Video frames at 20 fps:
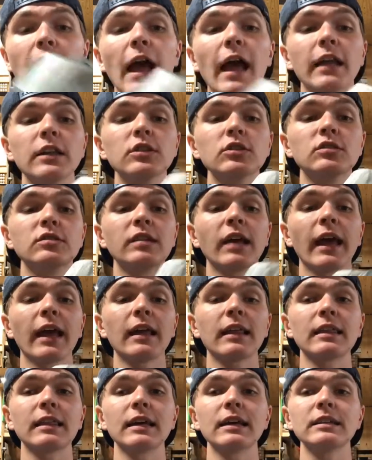and you
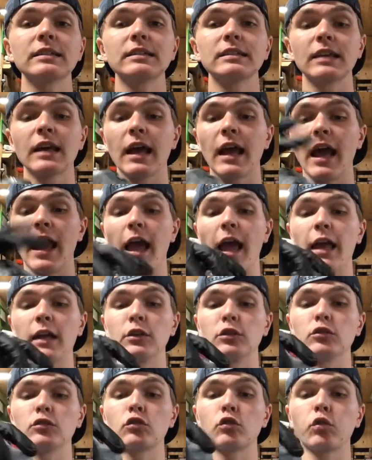take this and
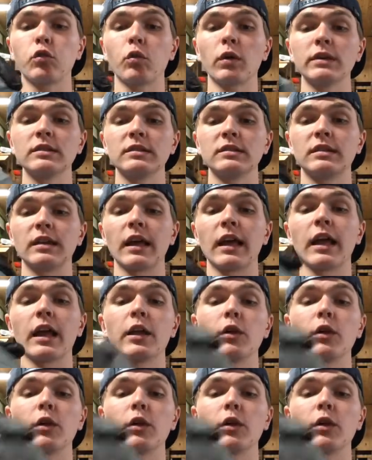you twist it,